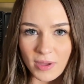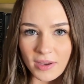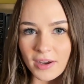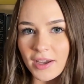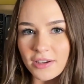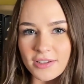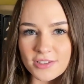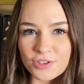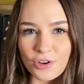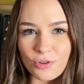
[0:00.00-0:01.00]
and kind of
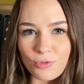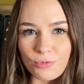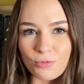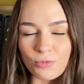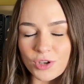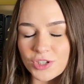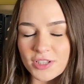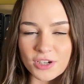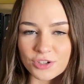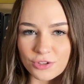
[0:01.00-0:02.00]
doesn't know what she's
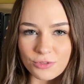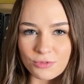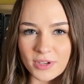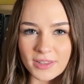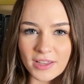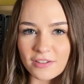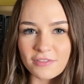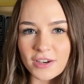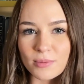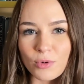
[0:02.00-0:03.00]
going to do in life
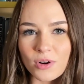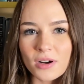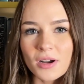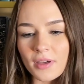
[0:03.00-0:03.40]
anymore.